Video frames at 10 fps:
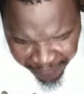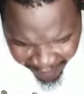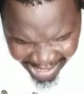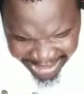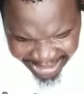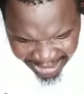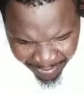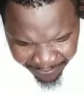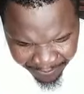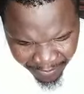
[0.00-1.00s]
fight
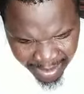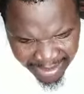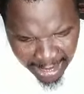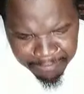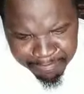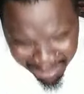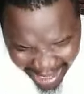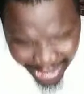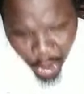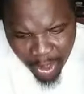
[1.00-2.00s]
the
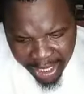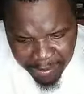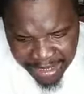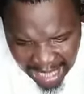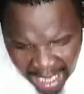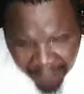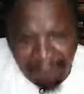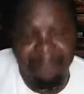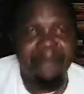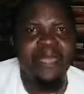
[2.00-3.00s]
battle himself.